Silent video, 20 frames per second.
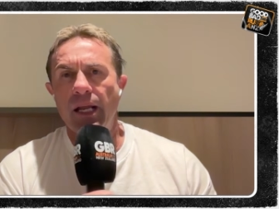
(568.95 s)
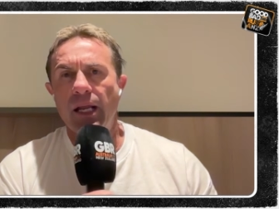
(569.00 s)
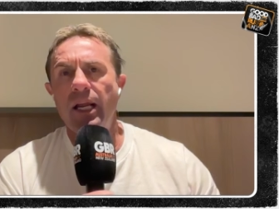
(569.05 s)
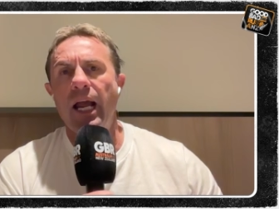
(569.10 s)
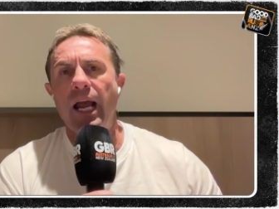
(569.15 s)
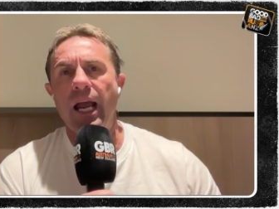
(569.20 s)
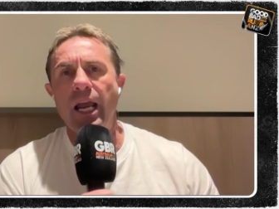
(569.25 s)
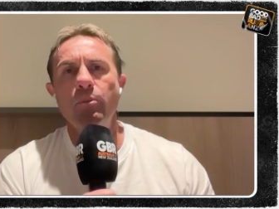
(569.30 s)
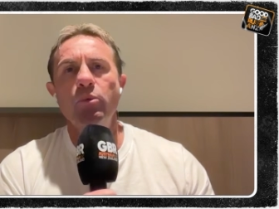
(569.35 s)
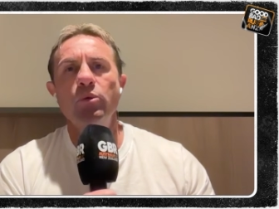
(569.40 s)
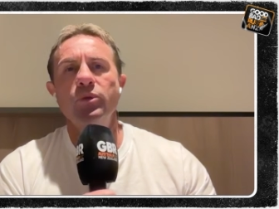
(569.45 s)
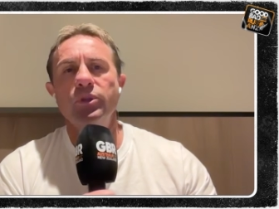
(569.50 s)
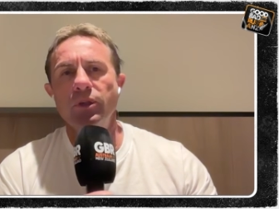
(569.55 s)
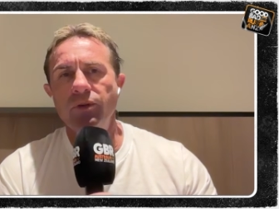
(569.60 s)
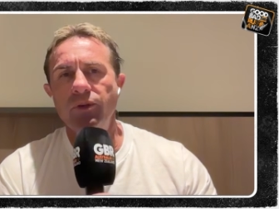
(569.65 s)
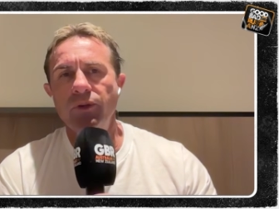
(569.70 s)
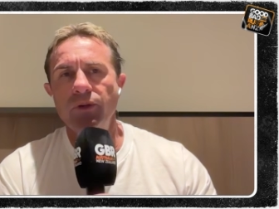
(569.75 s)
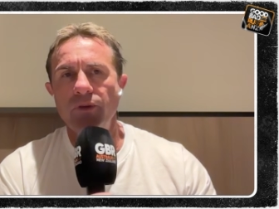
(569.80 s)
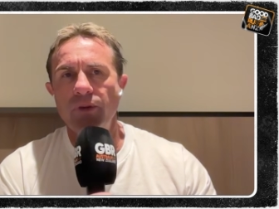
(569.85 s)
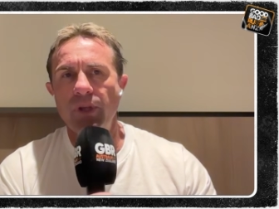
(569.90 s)
able to
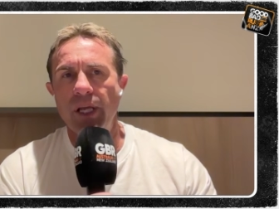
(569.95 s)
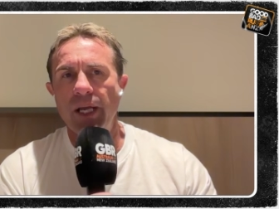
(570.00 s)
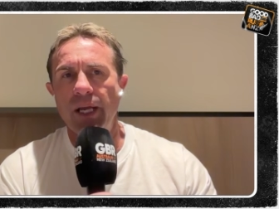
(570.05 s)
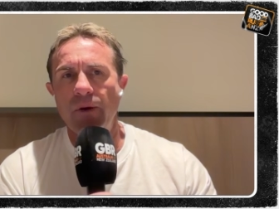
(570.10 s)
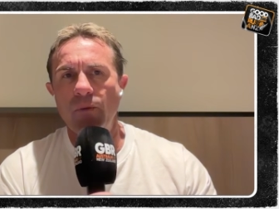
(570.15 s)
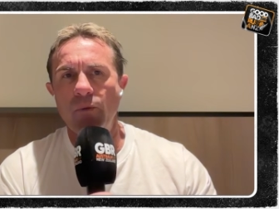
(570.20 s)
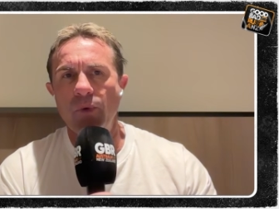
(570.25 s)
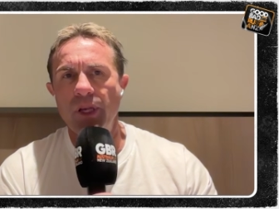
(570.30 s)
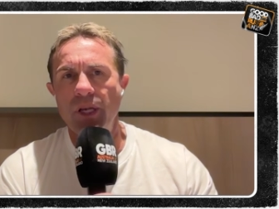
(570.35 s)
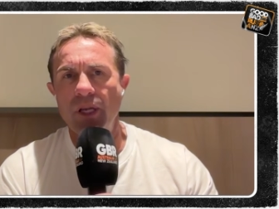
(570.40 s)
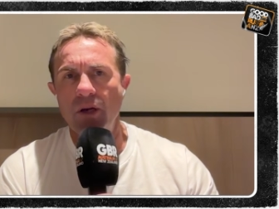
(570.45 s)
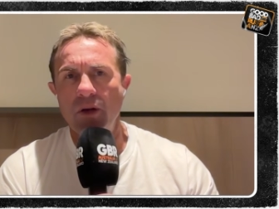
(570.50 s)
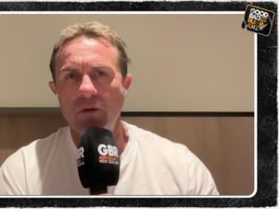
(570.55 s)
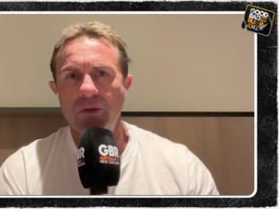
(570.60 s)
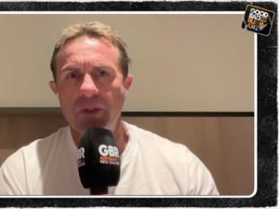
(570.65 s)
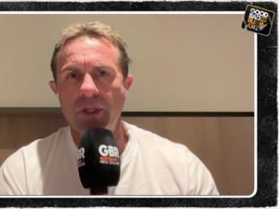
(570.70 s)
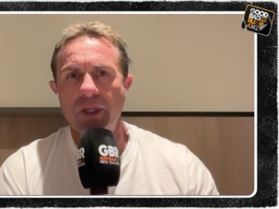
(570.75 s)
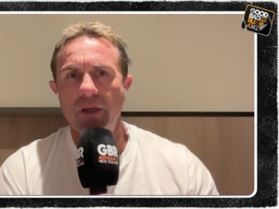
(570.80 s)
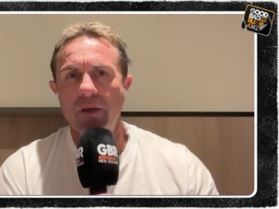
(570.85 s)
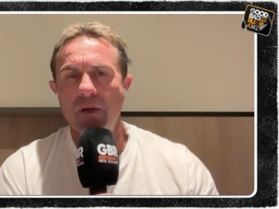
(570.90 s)
do that, when you looked
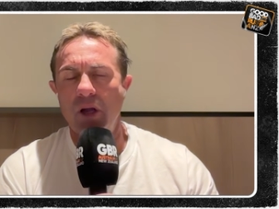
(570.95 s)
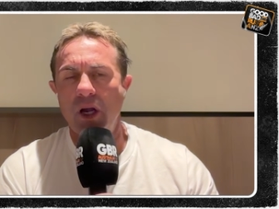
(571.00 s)
at